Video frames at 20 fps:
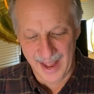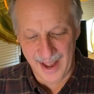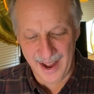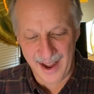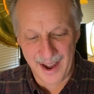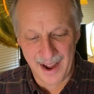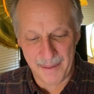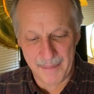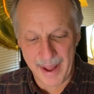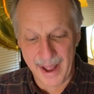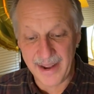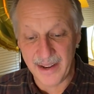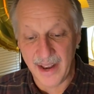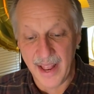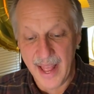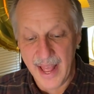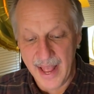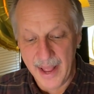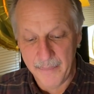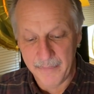Uh, and,
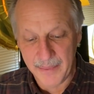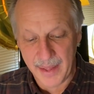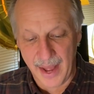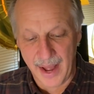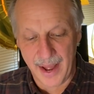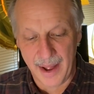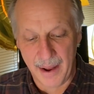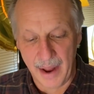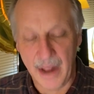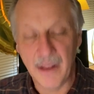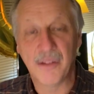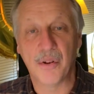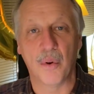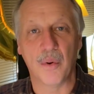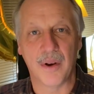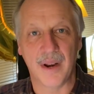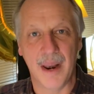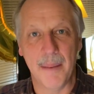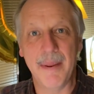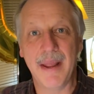uh, and
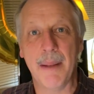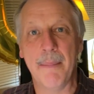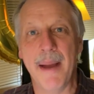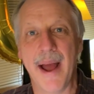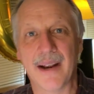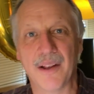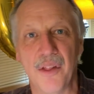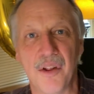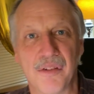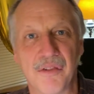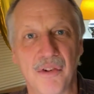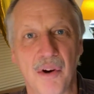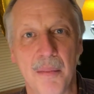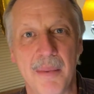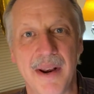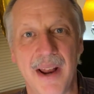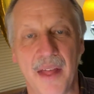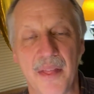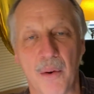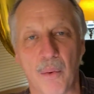so let me get back to the
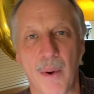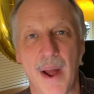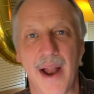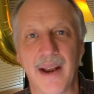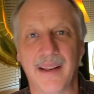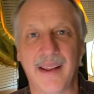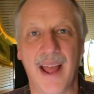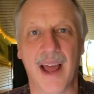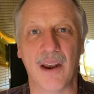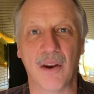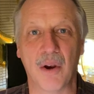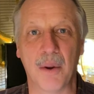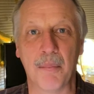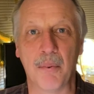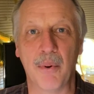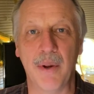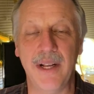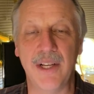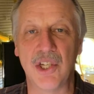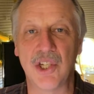sermon now that Ron Getler
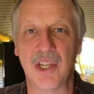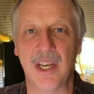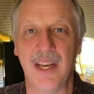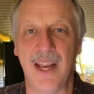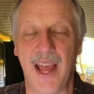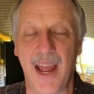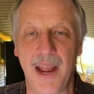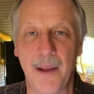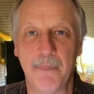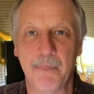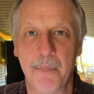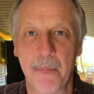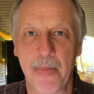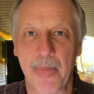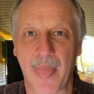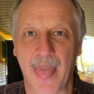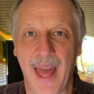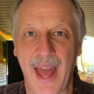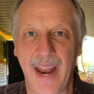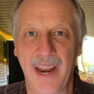preached today
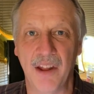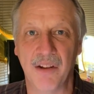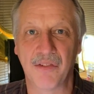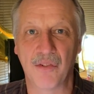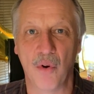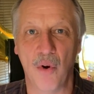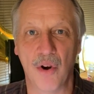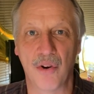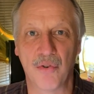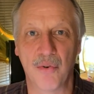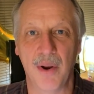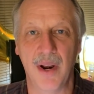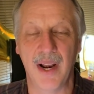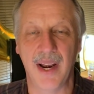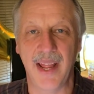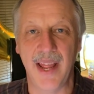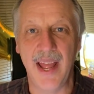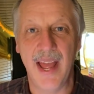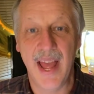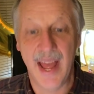at Historic
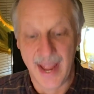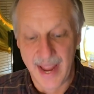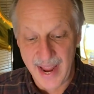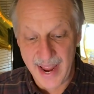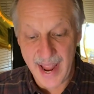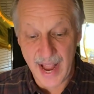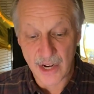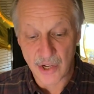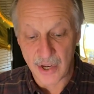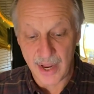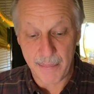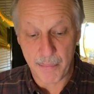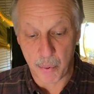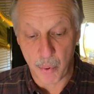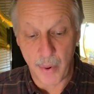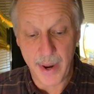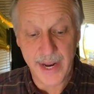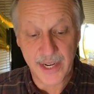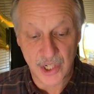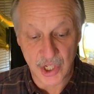Trinity. He actually
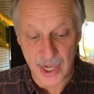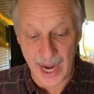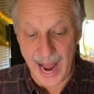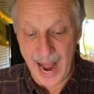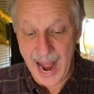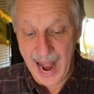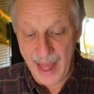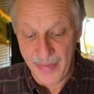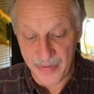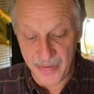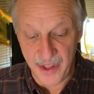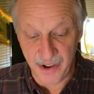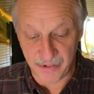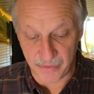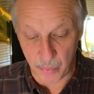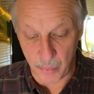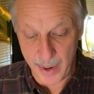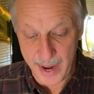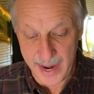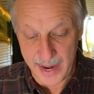preached on this
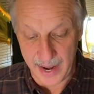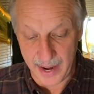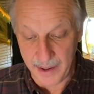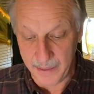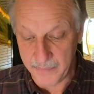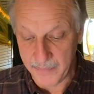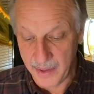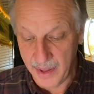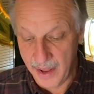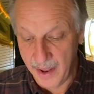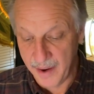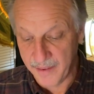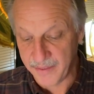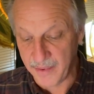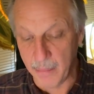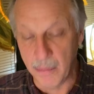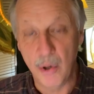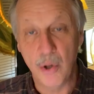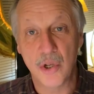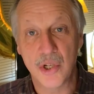reading
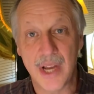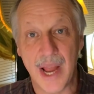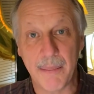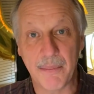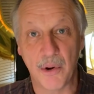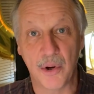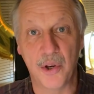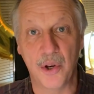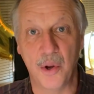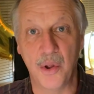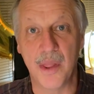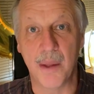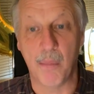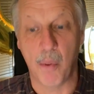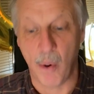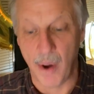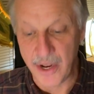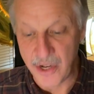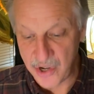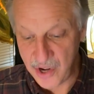from Luke chapter 2, the
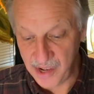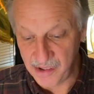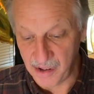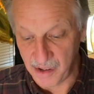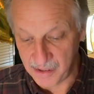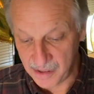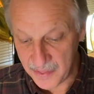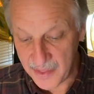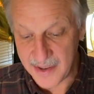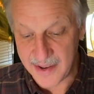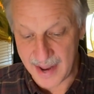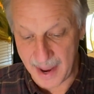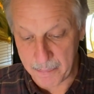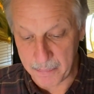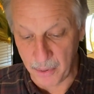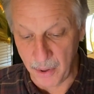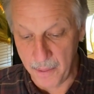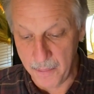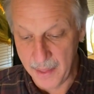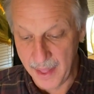boy Jesus in the
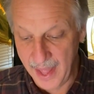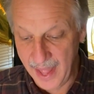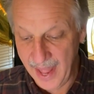temple.